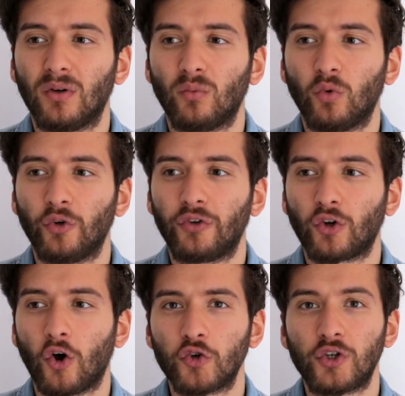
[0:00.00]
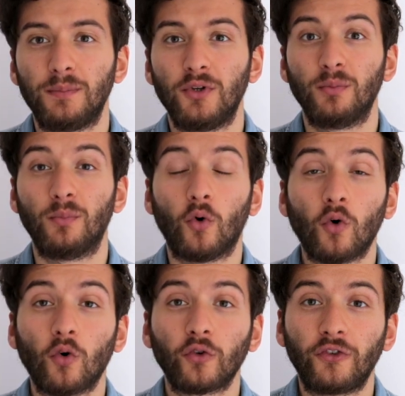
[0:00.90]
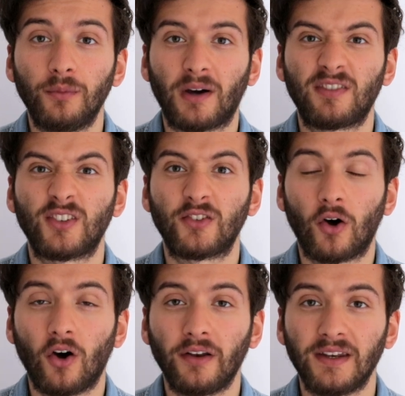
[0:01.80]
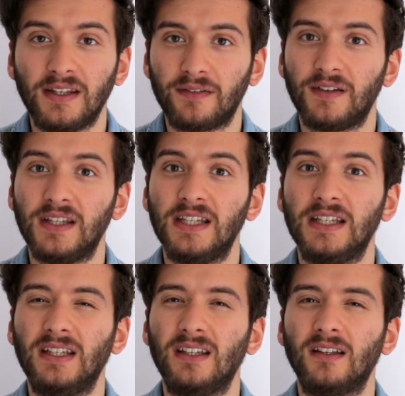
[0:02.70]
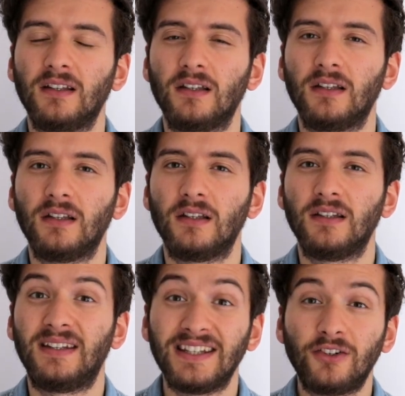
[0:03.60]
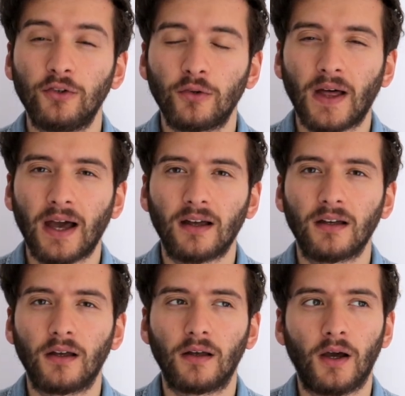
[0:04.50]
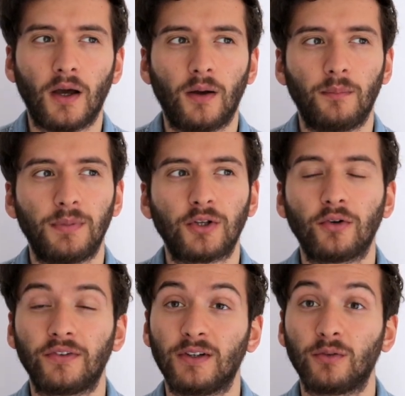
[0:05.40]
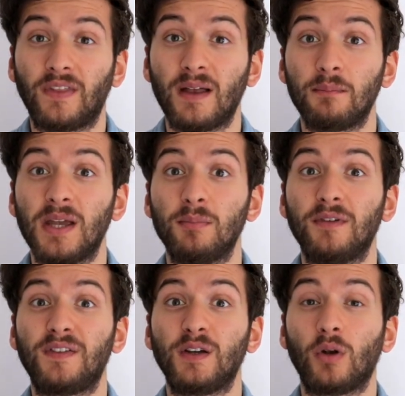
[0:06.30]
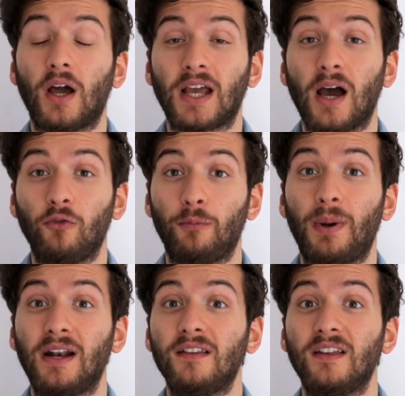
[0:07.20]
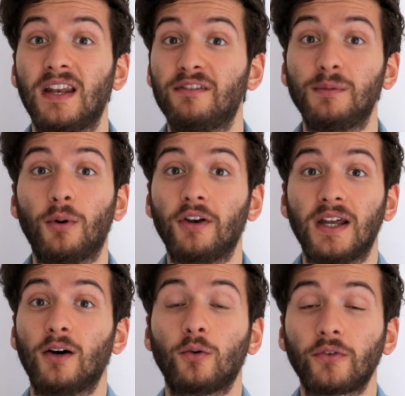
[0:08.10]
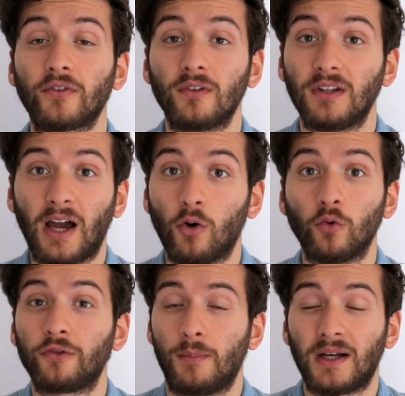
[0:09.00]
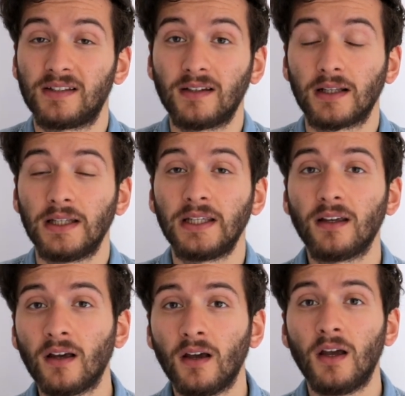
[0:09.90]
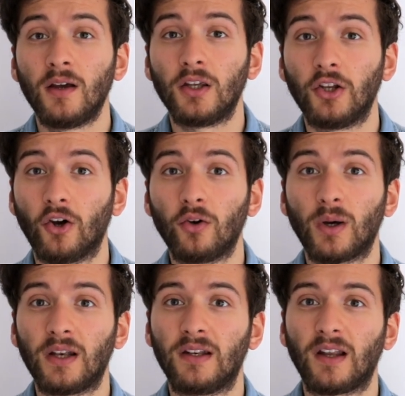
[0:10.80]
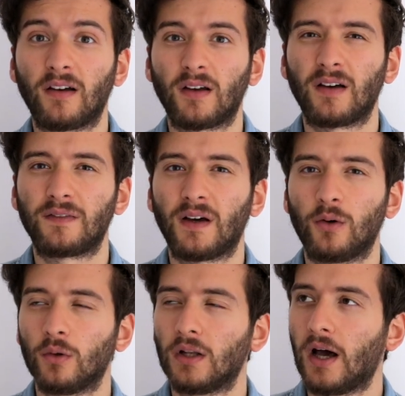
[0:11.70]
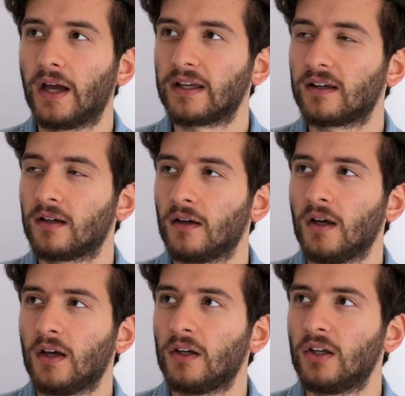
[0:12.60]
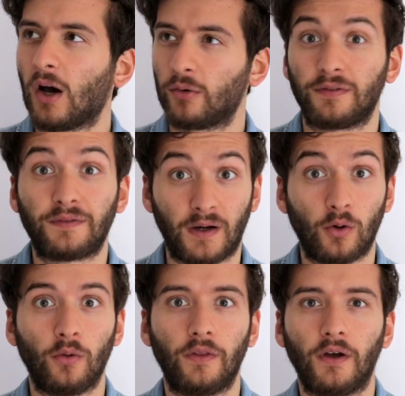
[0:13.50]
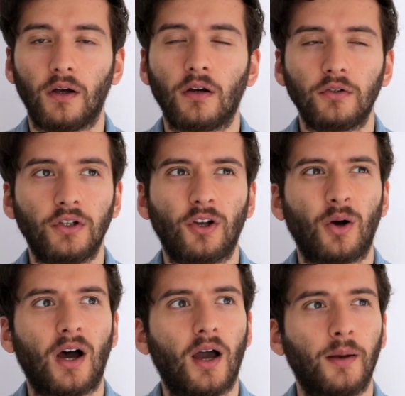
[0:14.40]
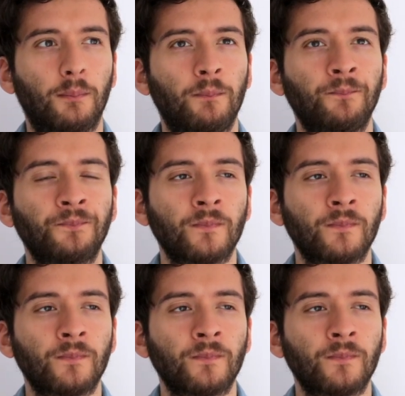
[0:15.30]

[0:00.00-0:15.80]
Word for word: would contribute more to my facade if he did do that, um, because it would then make me feel like I was better than everybody else, like automatically, you know, and I, I felt like, I'd have felt that, you know, I'm,